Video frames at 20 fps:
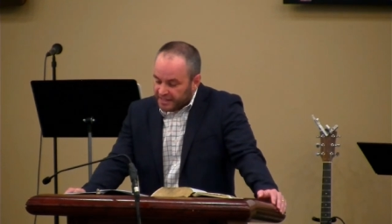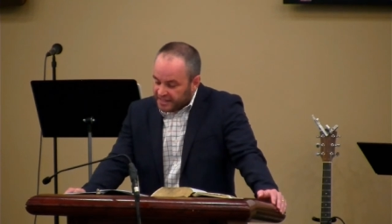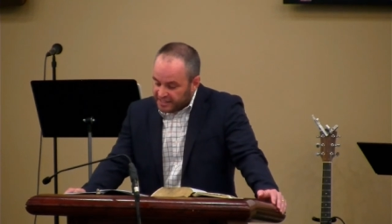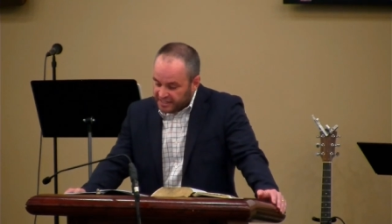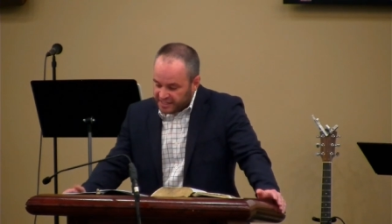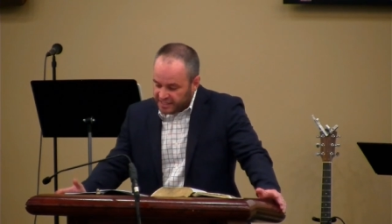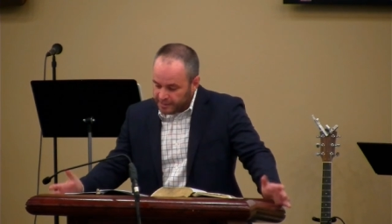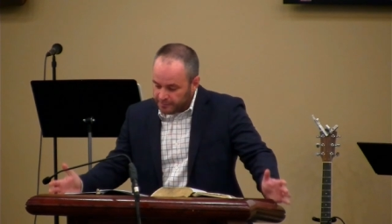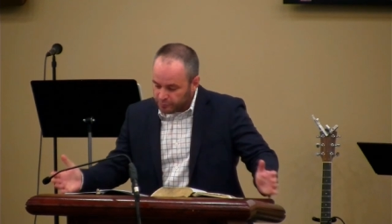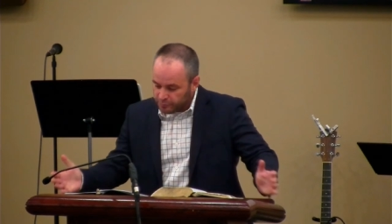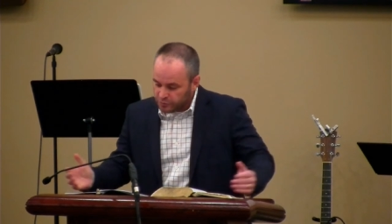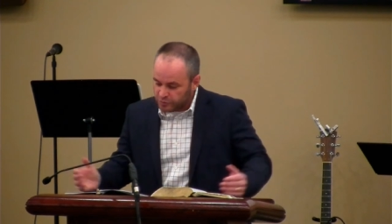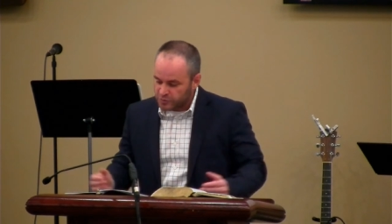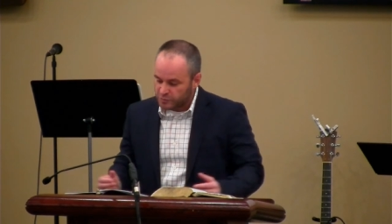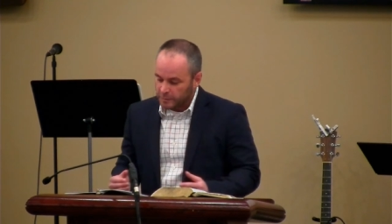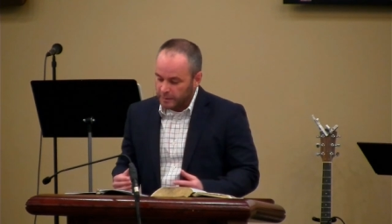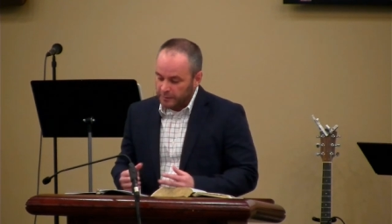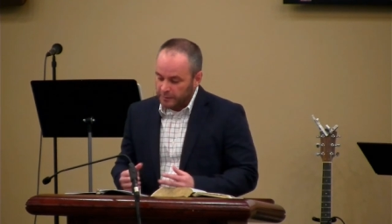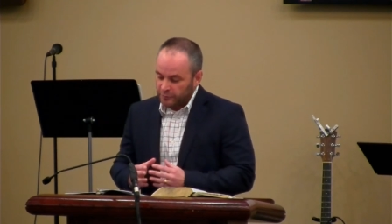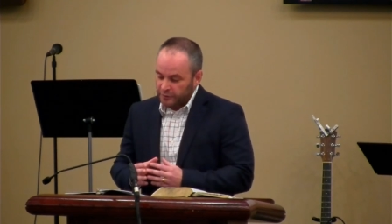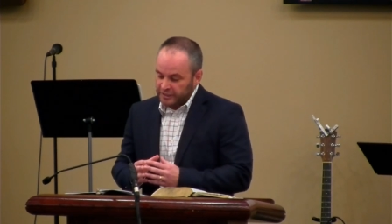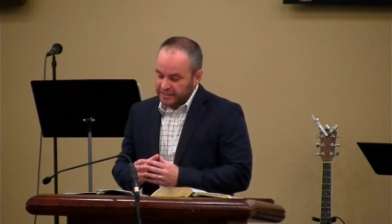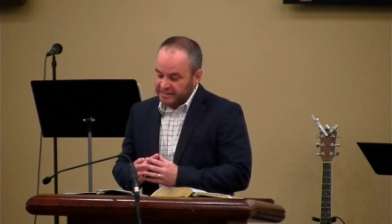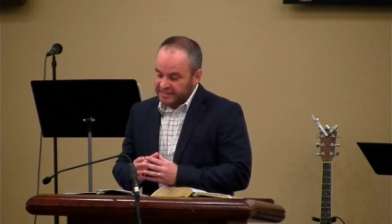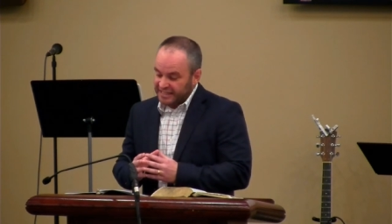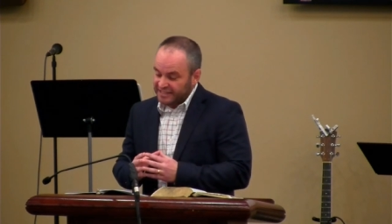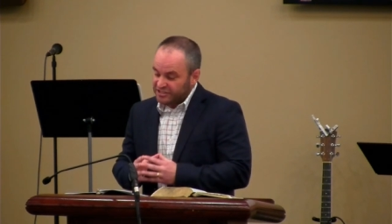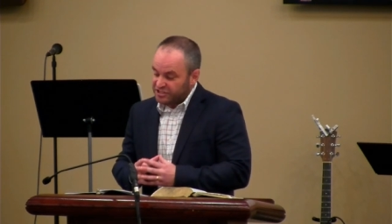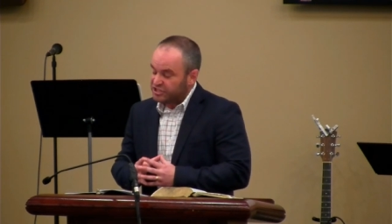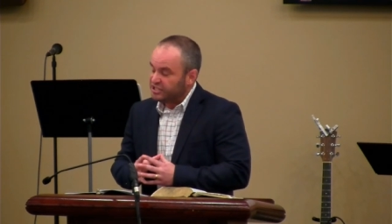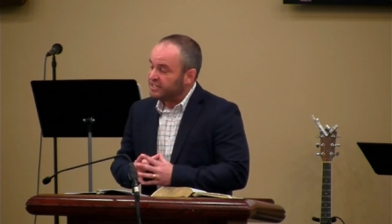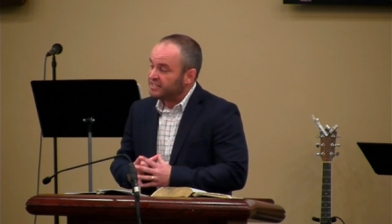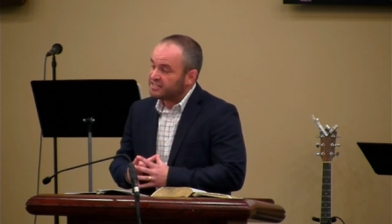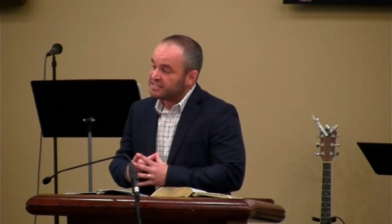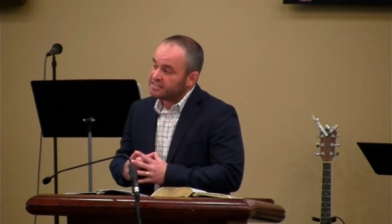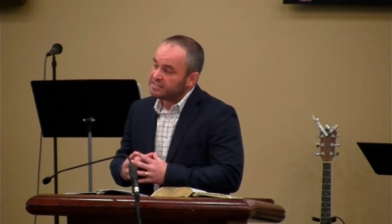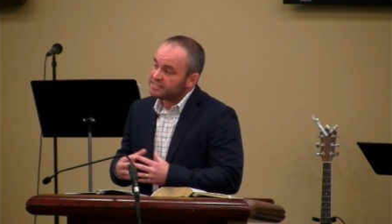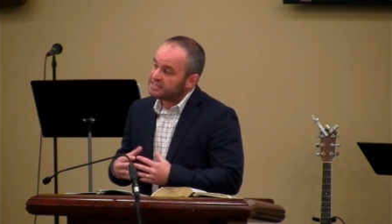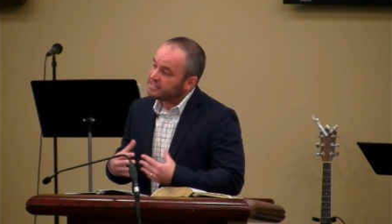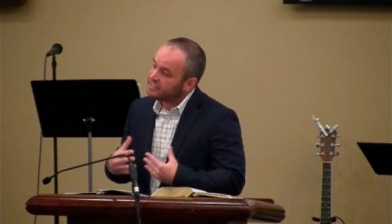In Hebrews, we read that
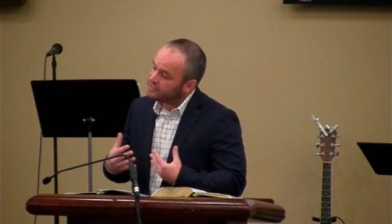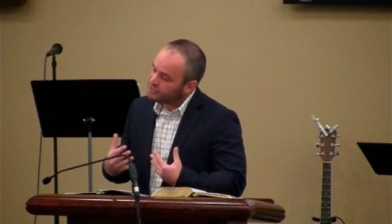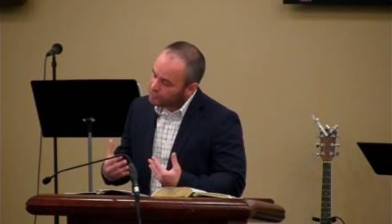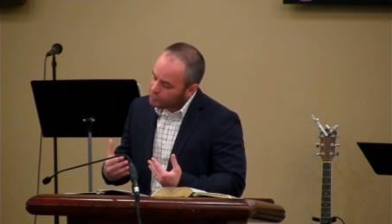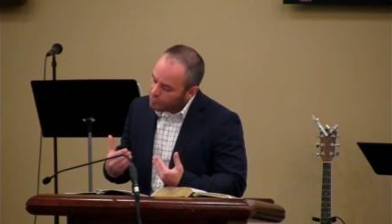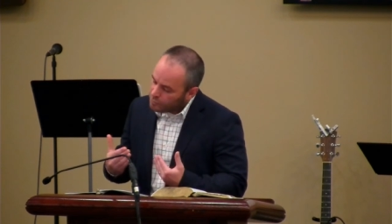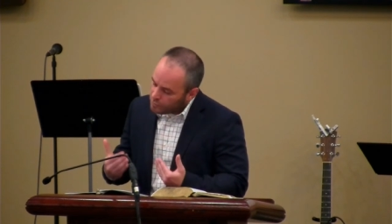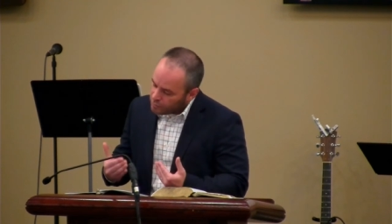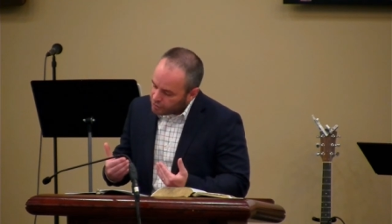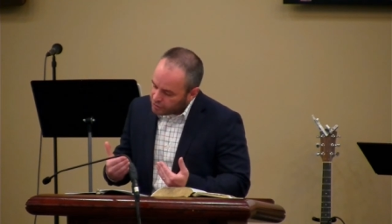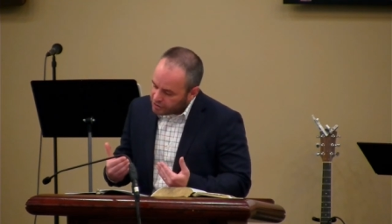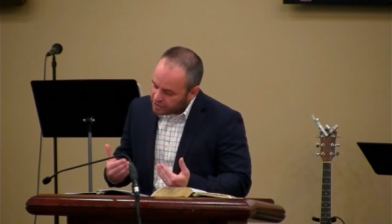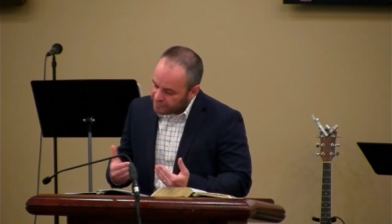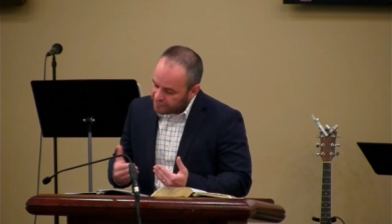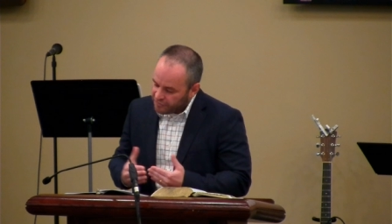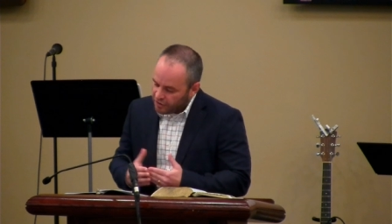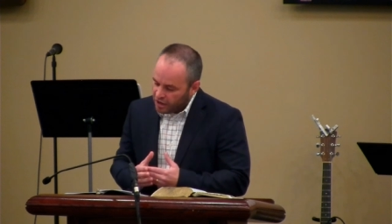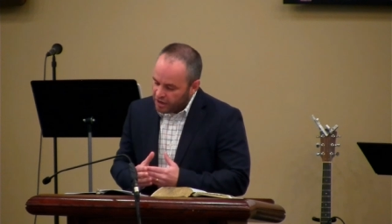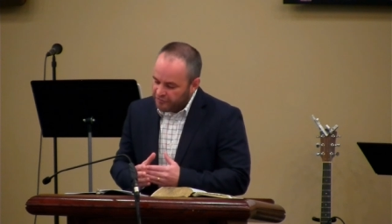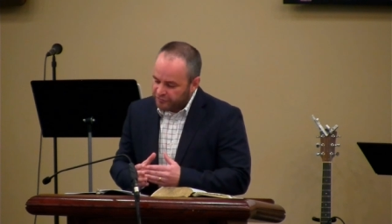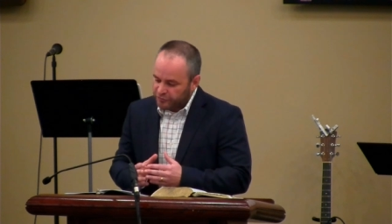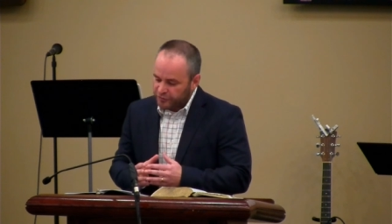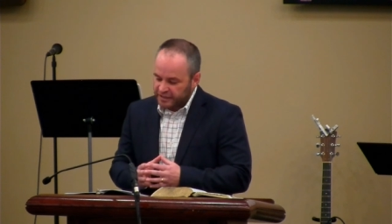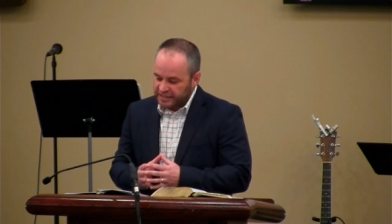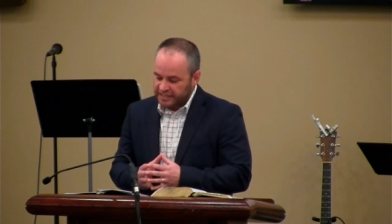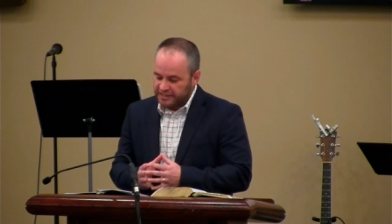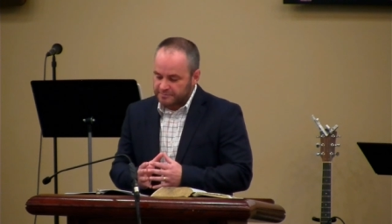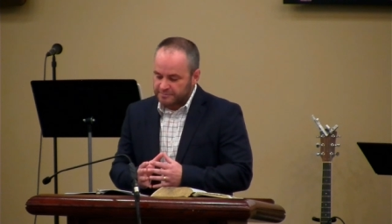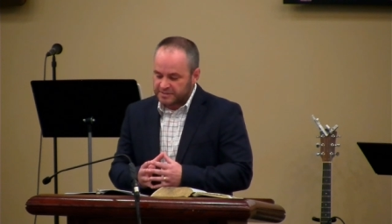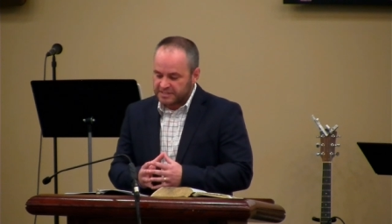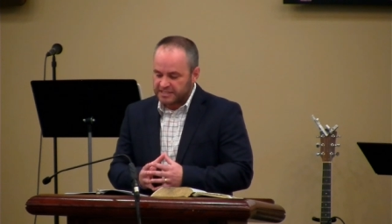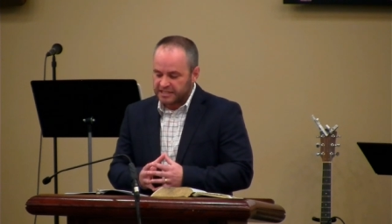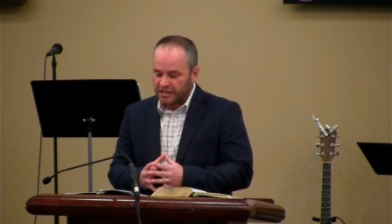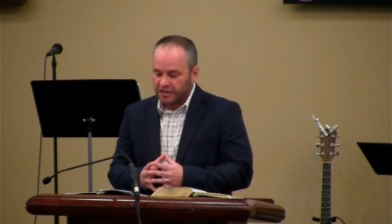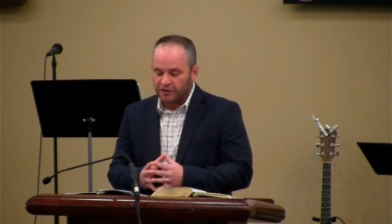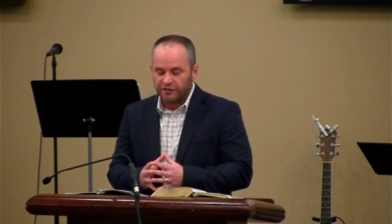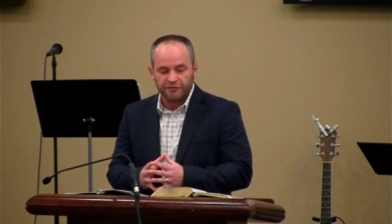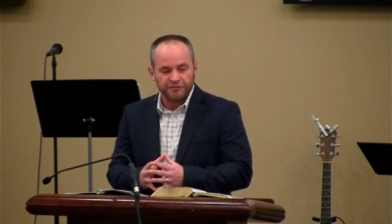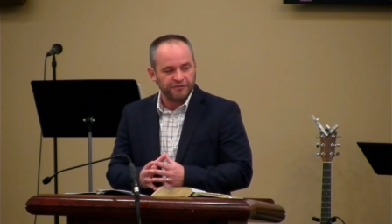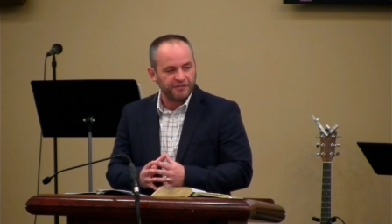Jesus did the work of offering
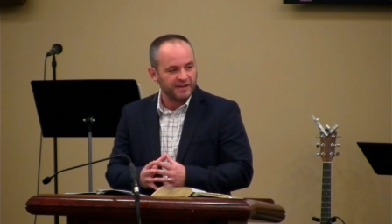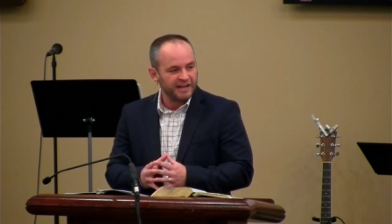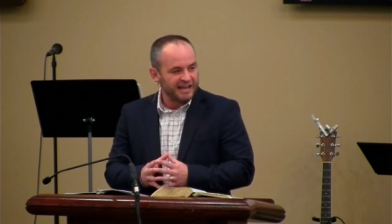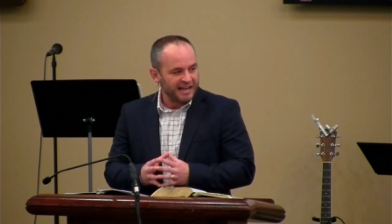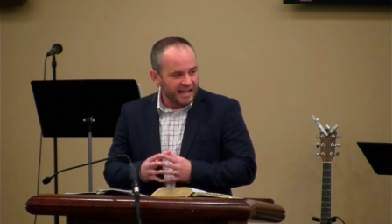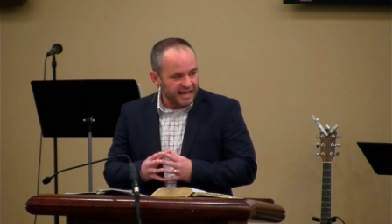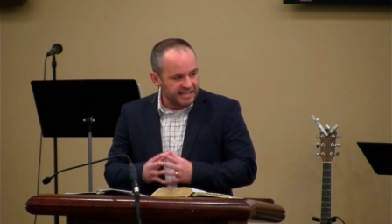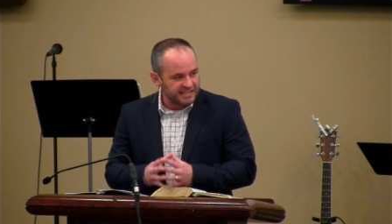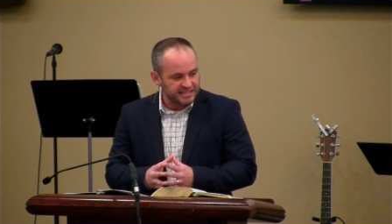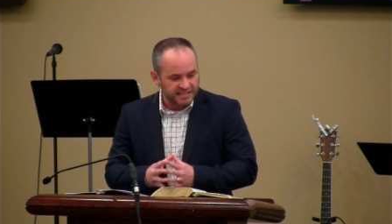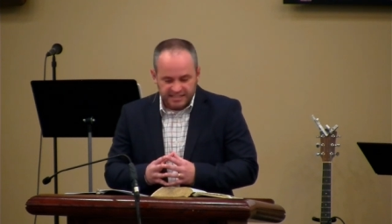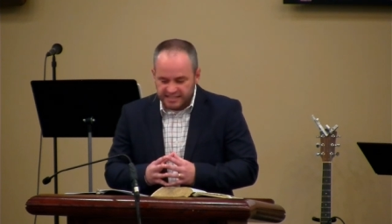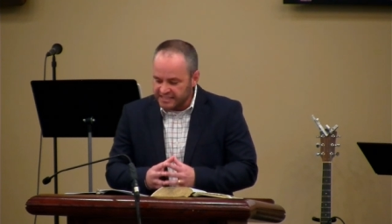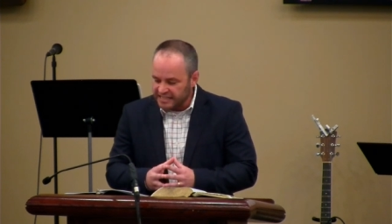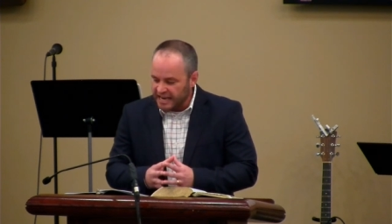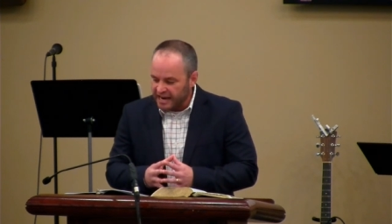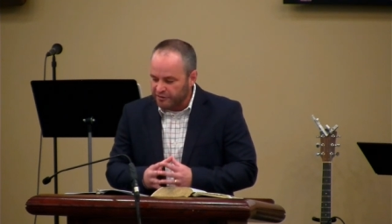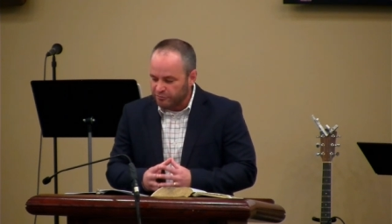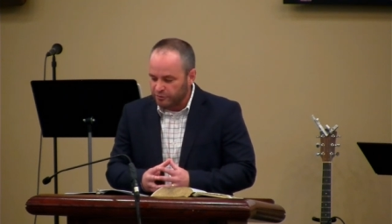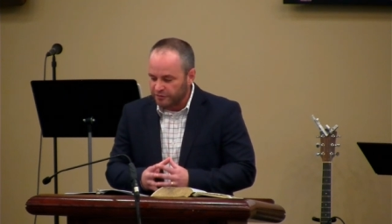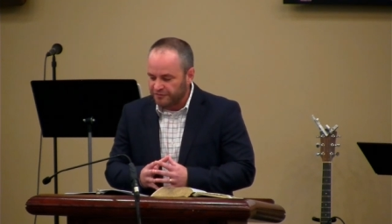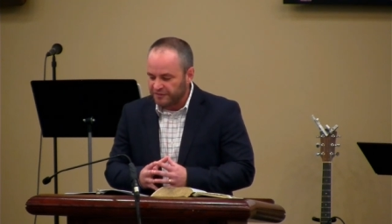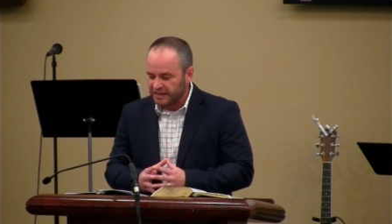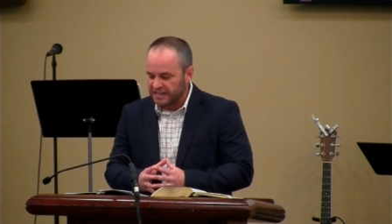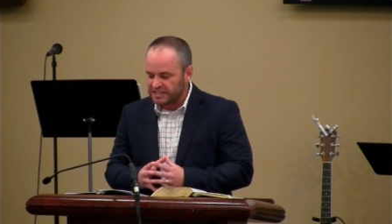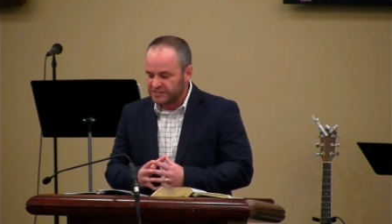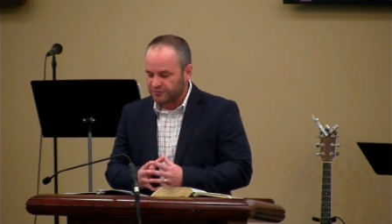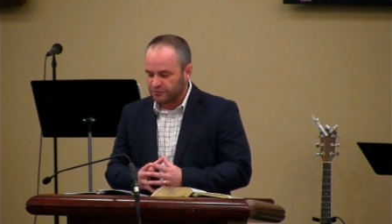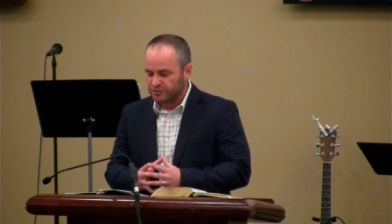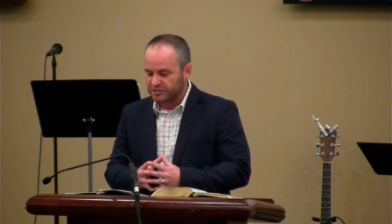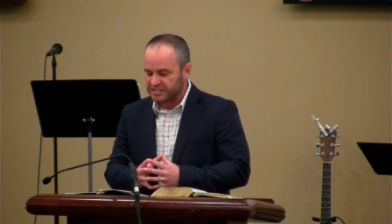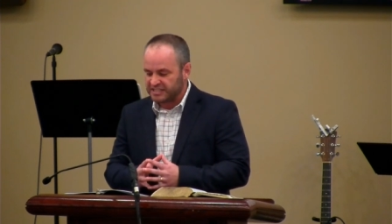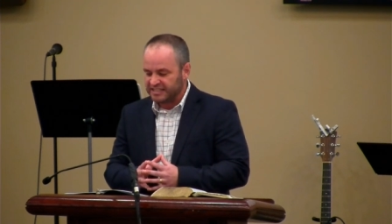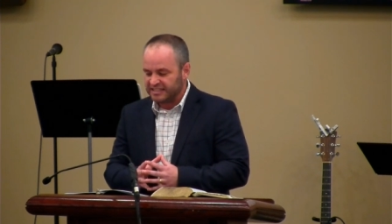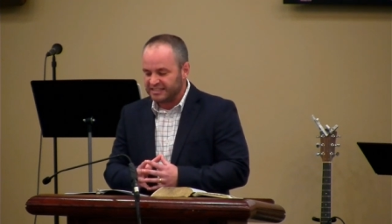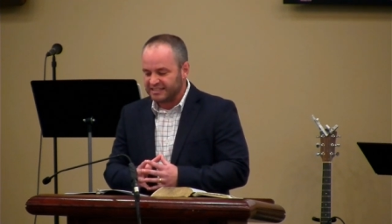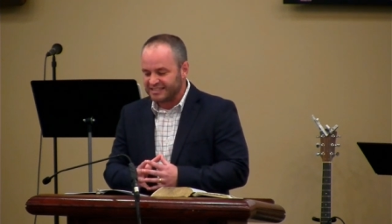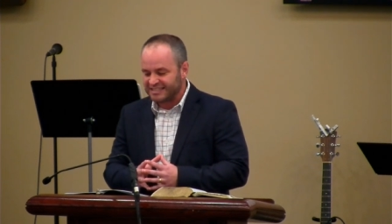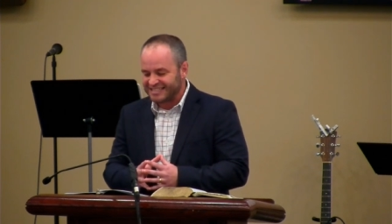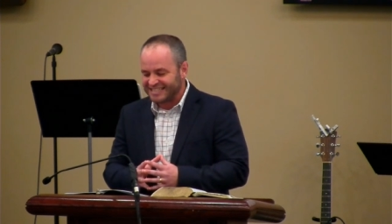himself as a sacrifice for
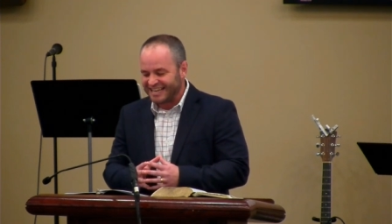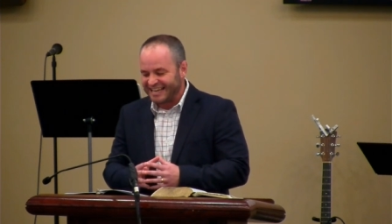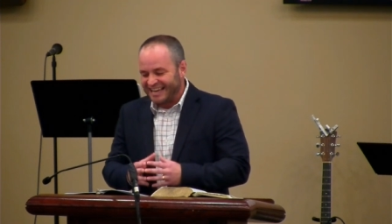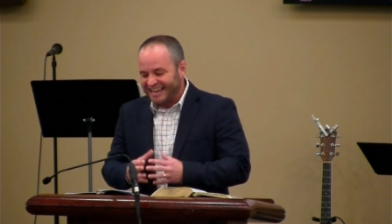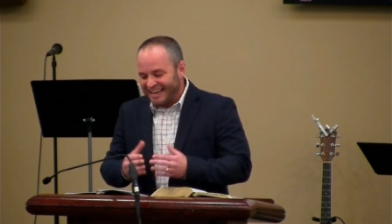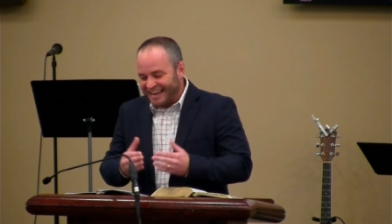sins,